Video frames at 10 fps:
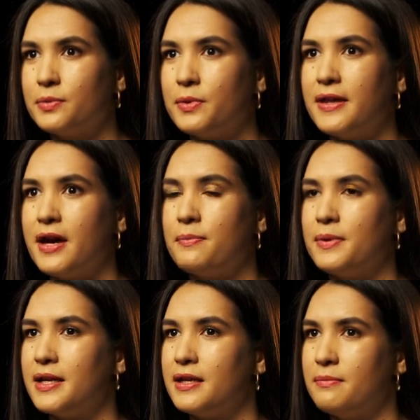without
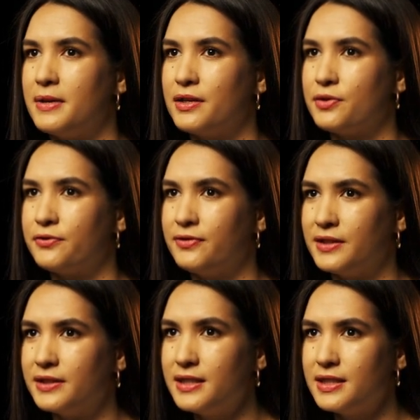being in the medical
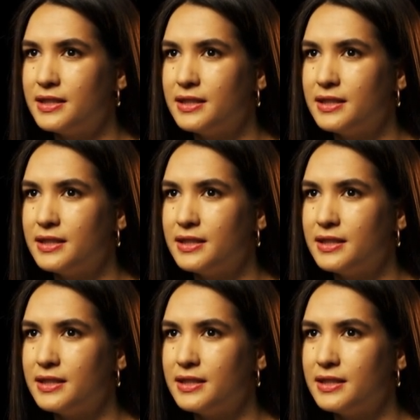field.